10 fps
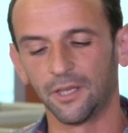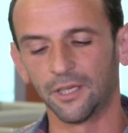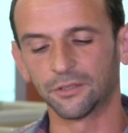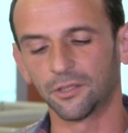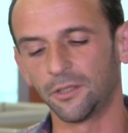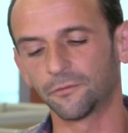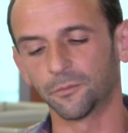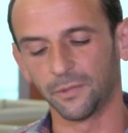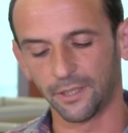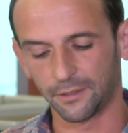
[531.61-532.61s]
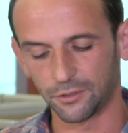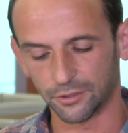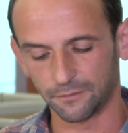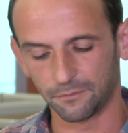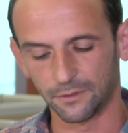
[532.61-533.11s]
And it's all from, like,
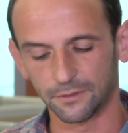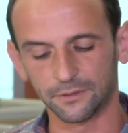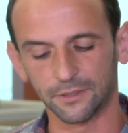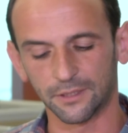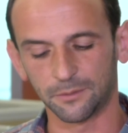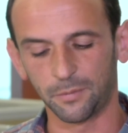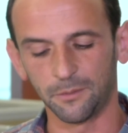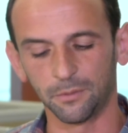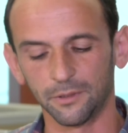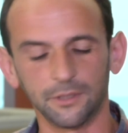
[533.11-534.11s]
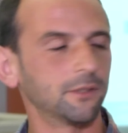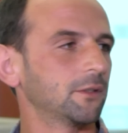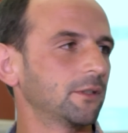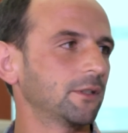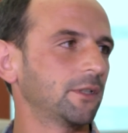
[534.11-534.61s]
just six people in
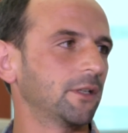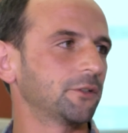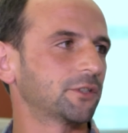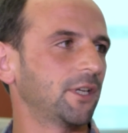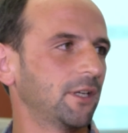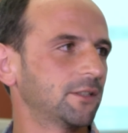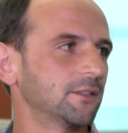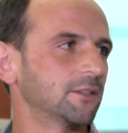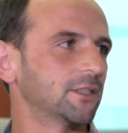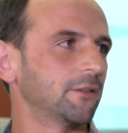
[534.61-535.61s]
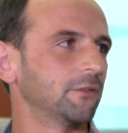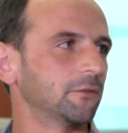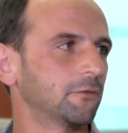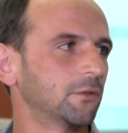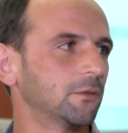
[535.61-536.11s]
Keller's case and
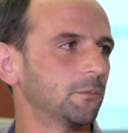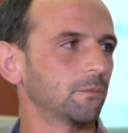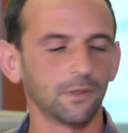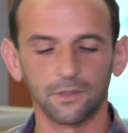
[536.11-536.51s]
seven from